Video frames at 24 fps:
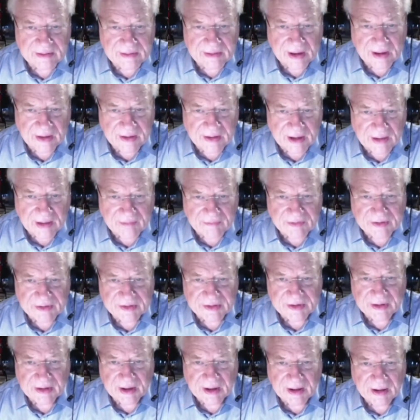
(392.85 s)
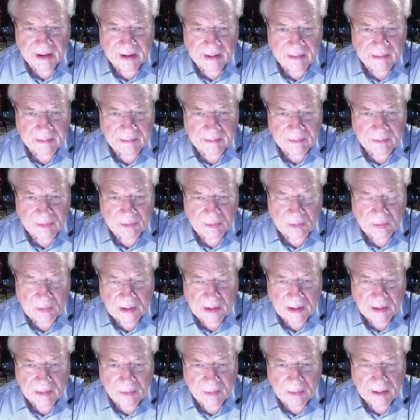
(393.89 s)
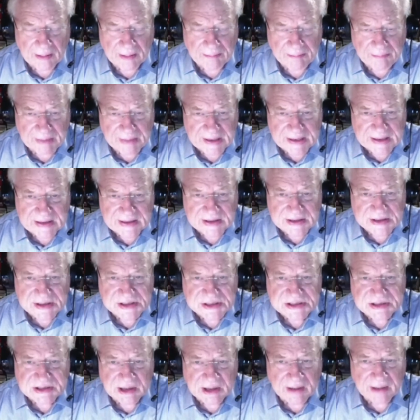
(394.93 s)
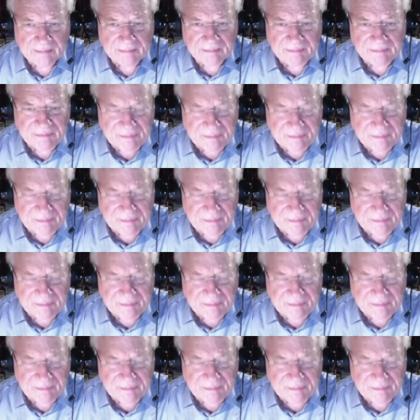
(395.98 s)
a covered uh, a, a means, uh,